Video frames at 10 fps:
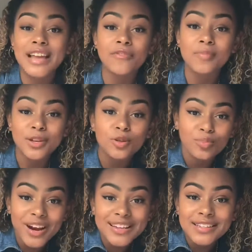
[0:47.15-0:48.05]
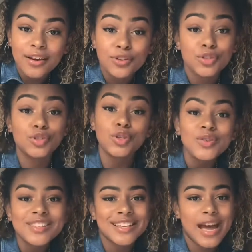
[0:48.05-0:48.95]
to have a mental breakdown as
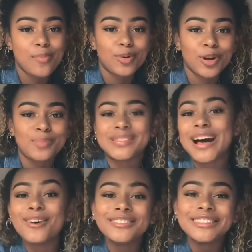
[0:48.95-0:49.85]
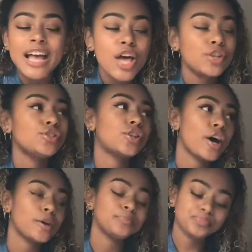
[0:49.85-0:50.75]
soon as the camera comes out.
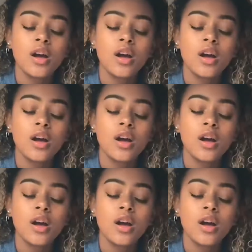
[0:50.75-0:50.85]
So